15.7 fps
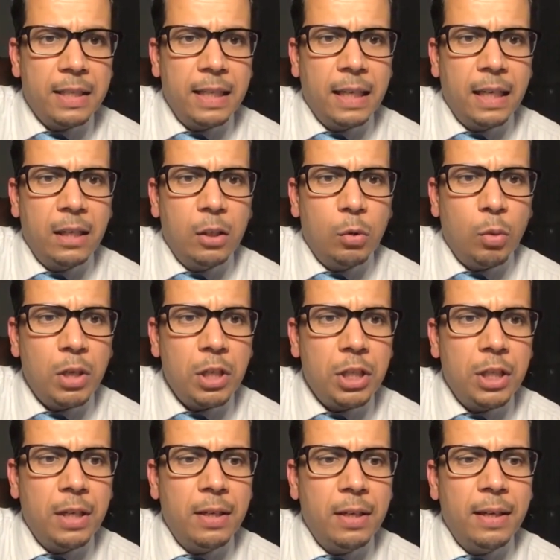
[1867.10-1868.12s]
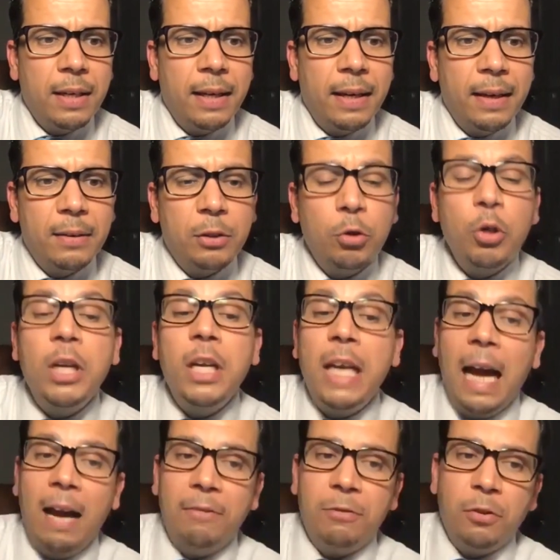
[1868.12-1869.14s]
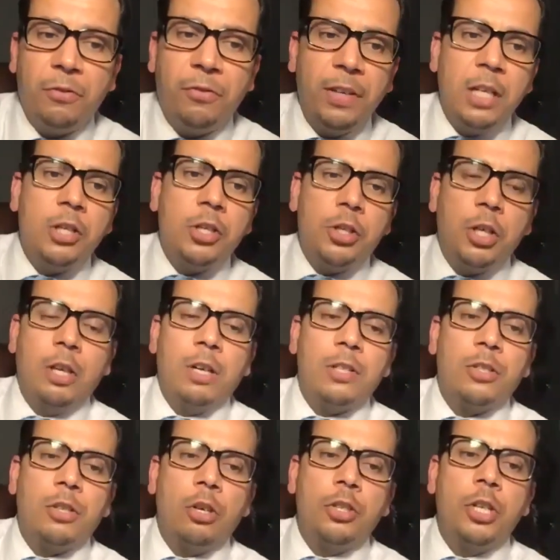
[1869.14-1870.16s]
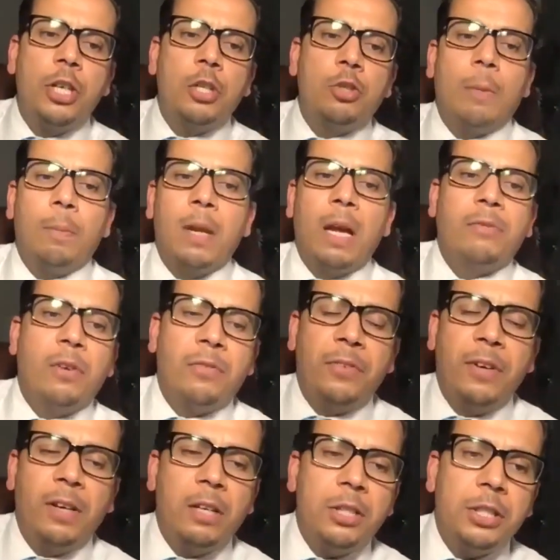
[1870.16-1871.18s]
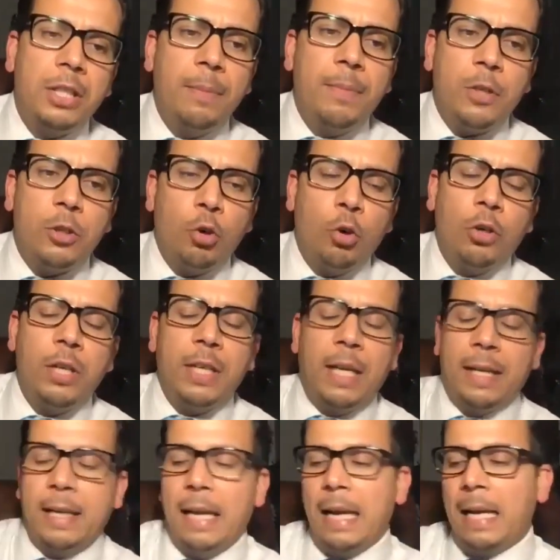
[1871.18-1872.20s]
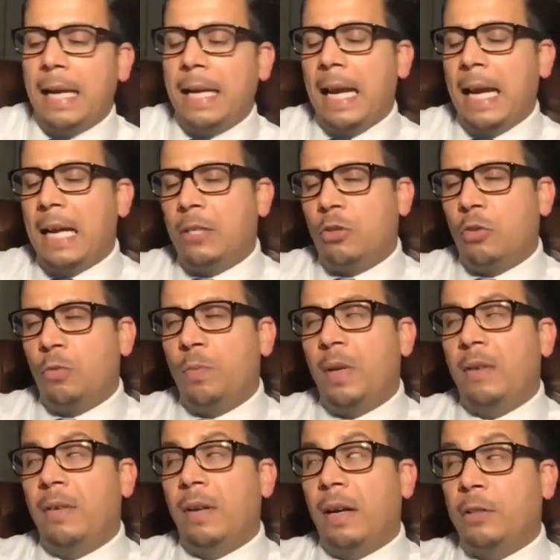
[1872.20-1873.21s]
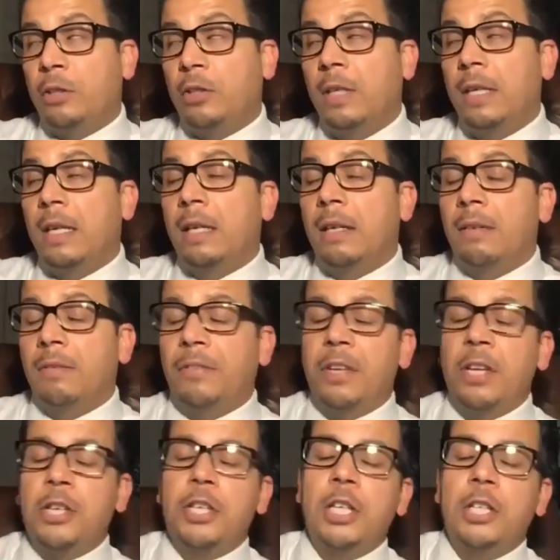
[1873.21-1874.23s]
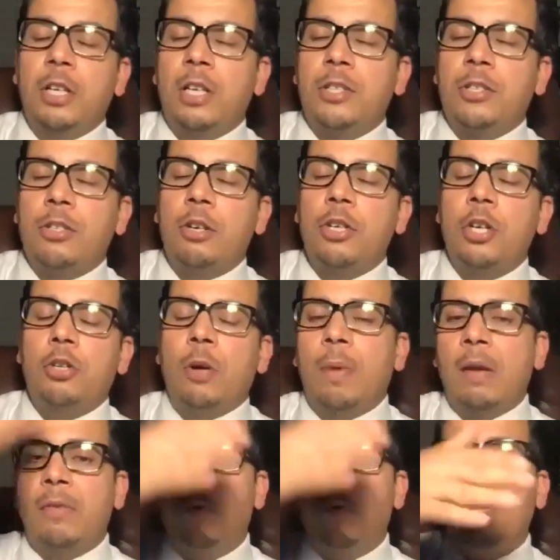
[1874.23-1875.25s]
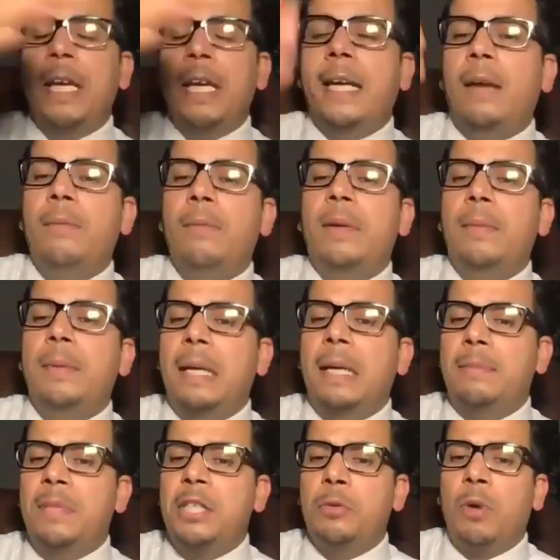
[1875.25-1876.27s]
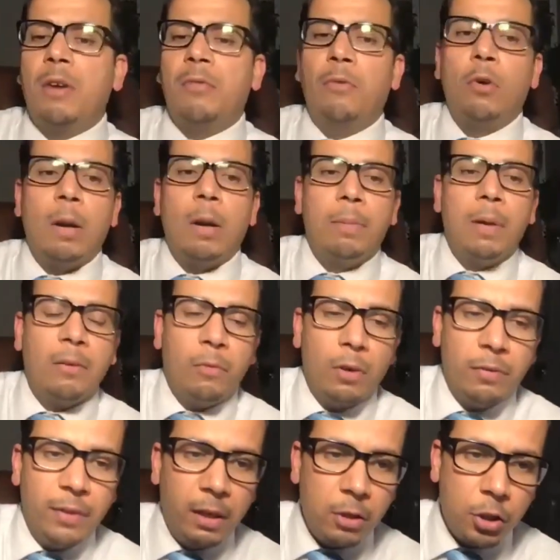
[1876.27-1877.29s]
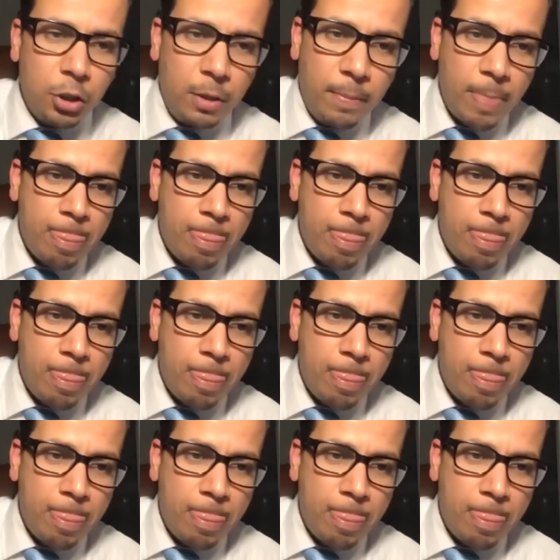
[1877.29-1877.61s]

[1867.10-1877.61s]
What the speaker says: second question, do you have to finish general surgery to apply for fellowship in Jordan? I mean, he has to be finishing general surgery to apply for, or he can maybe at BGY4 apply for fellowship?